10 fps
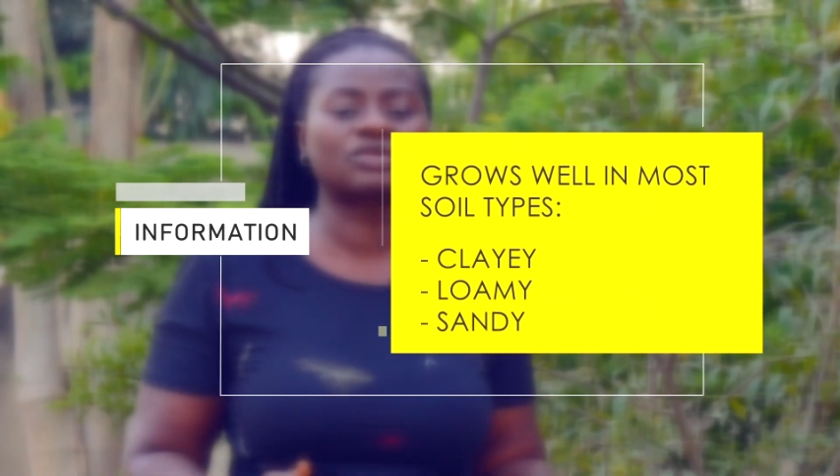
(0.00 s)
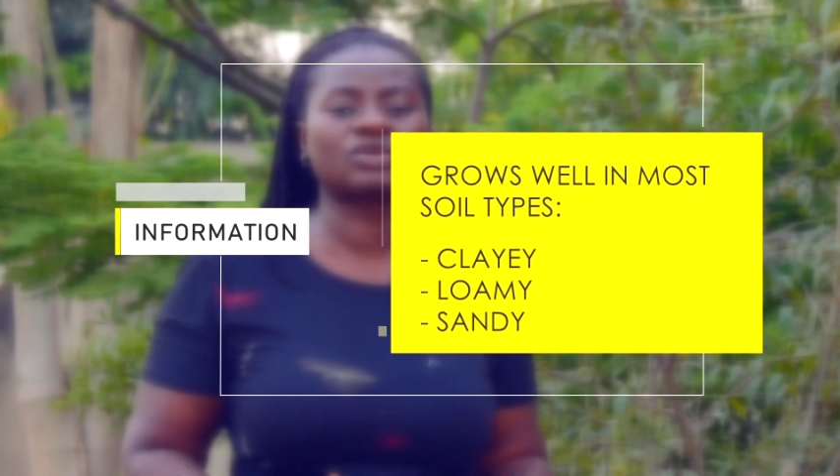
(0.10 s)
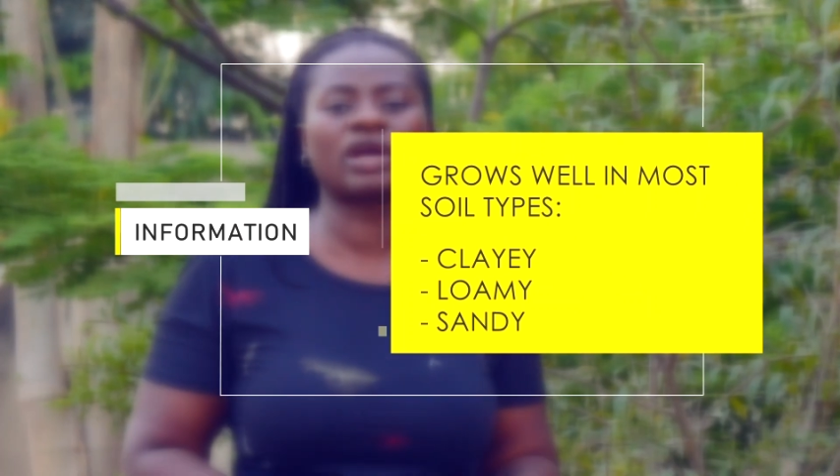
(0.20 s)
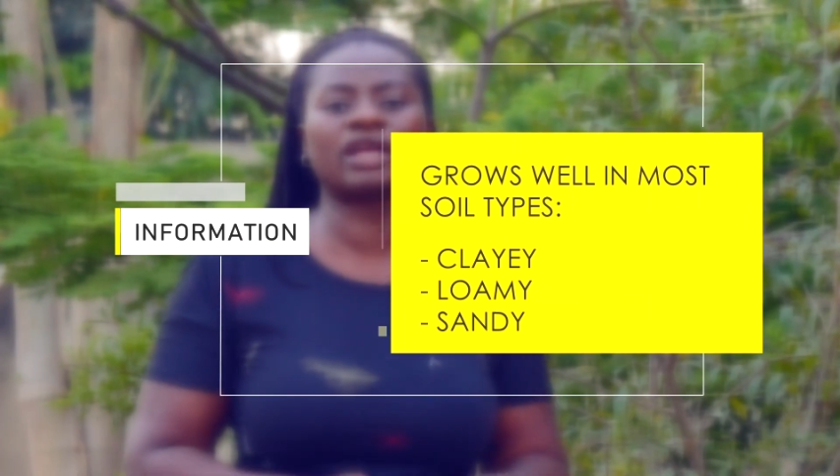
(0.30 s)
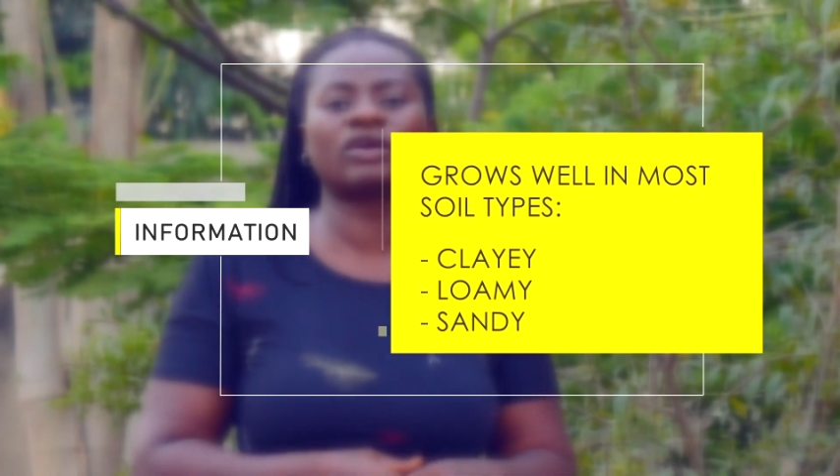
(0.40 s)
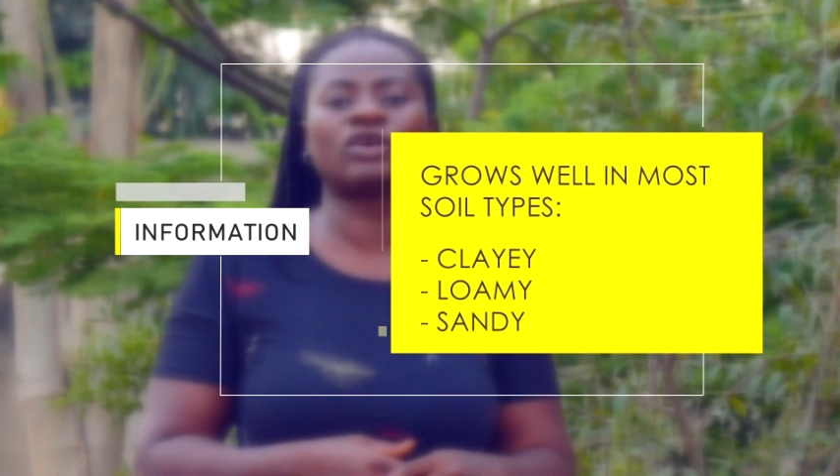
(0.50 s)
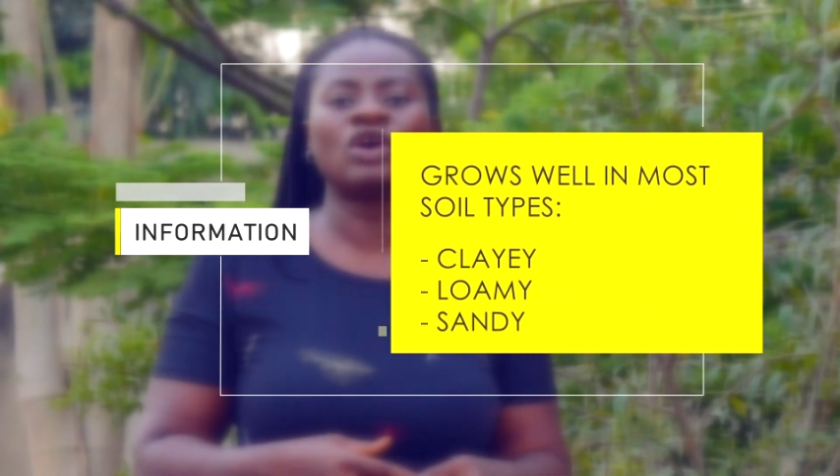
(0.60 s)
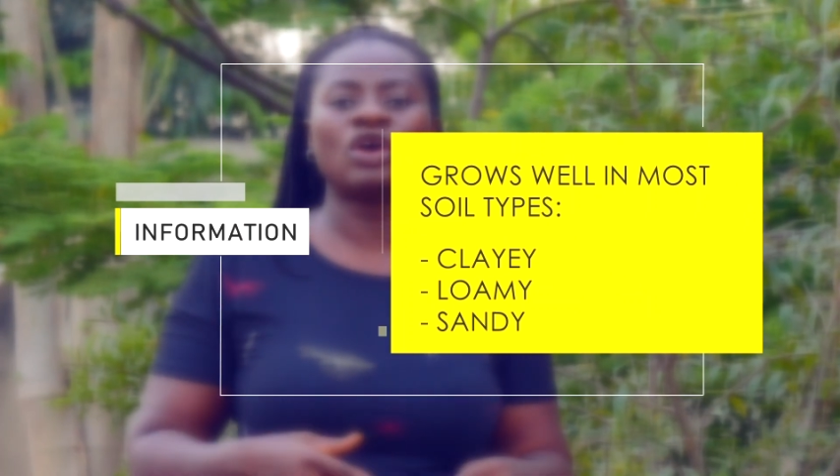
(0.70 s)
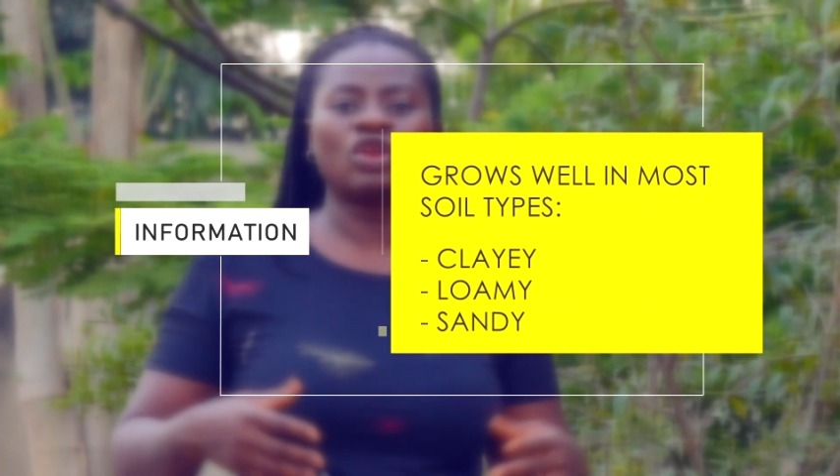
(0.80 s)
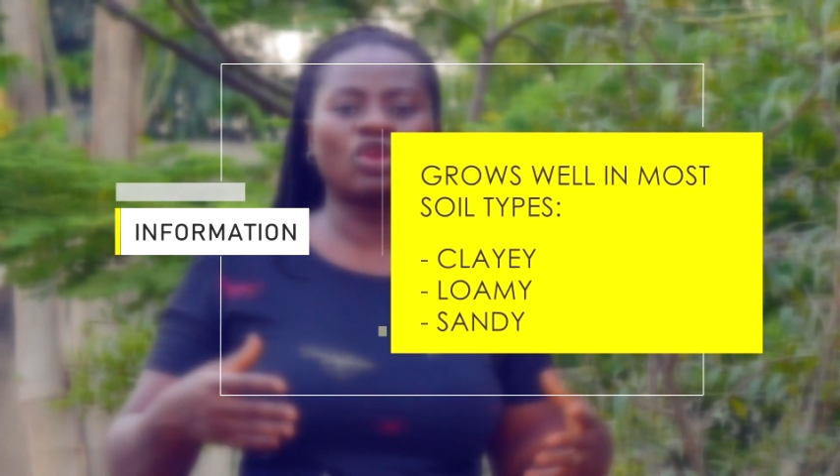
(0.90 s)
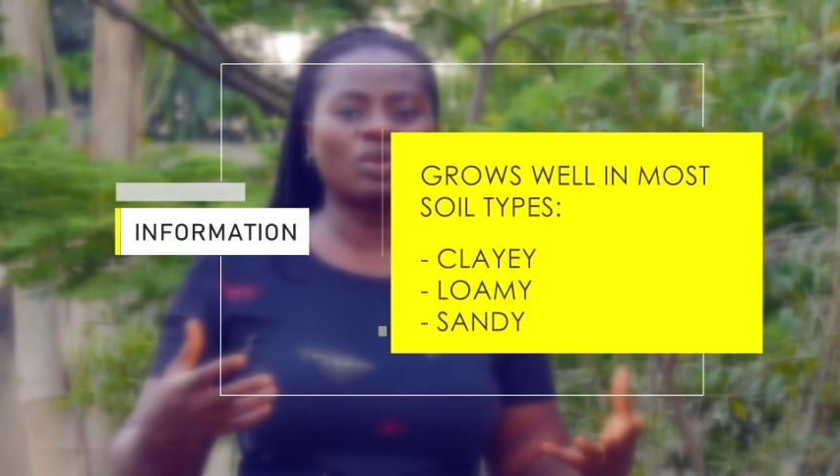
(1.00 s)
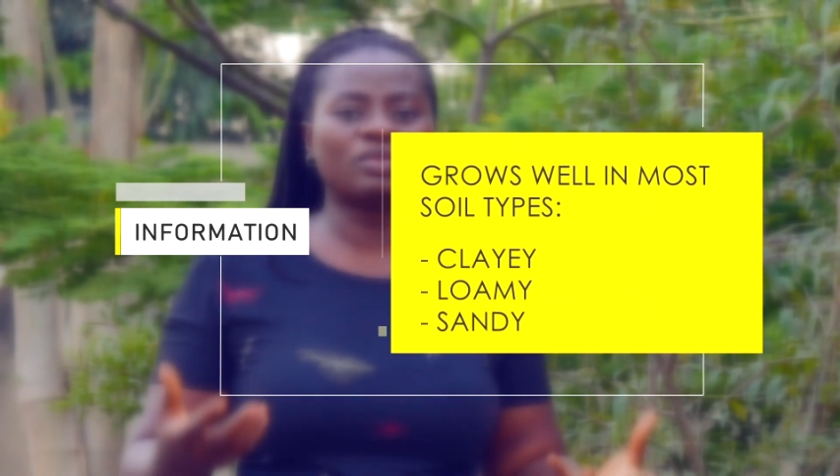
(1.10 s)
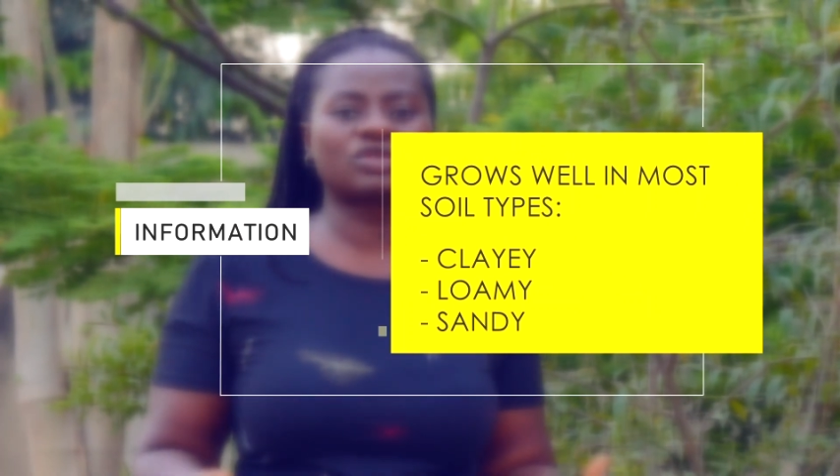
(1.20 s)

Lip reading: soil, loamy